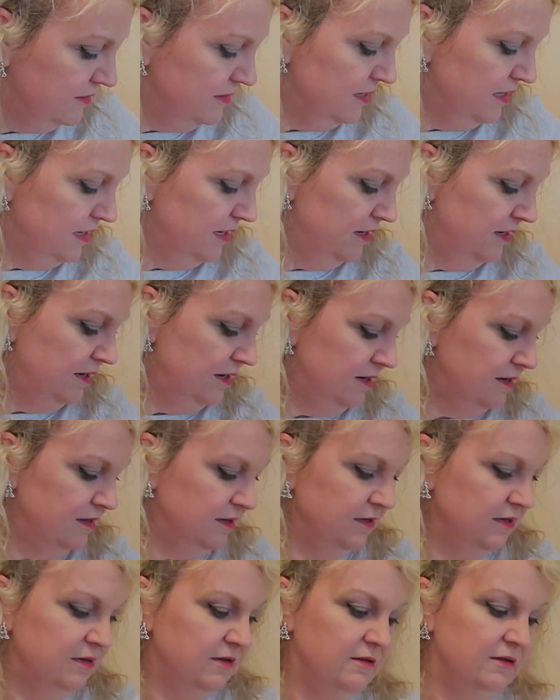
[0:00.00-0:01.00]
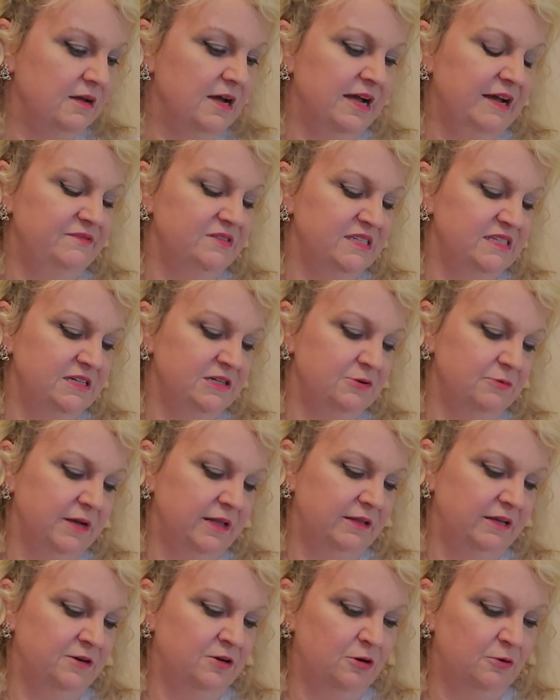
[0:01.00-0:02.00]
Then I have
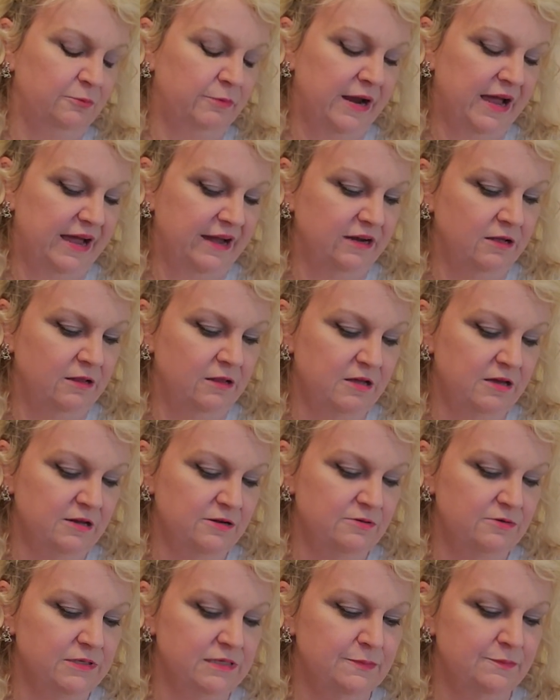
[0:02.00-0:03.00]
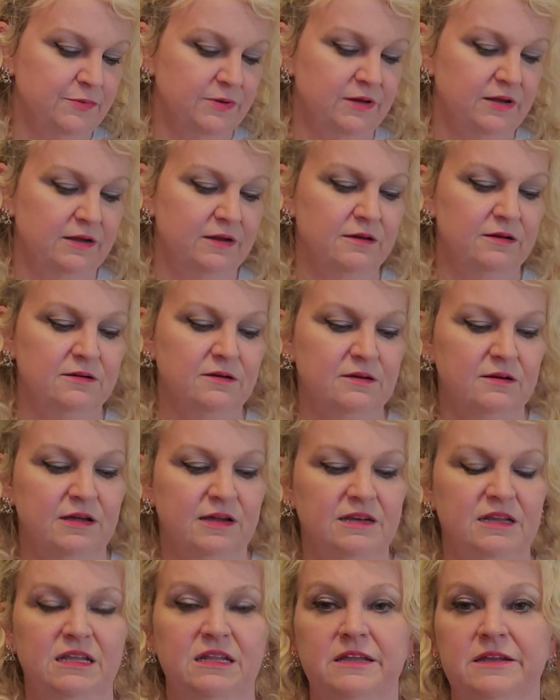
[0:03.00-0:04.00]
Cinderella in her rag clothes, but
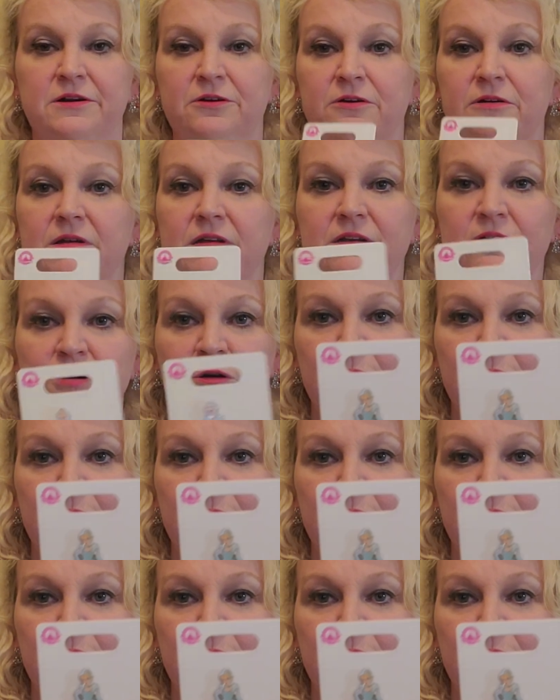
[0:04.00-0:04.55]
I needed her in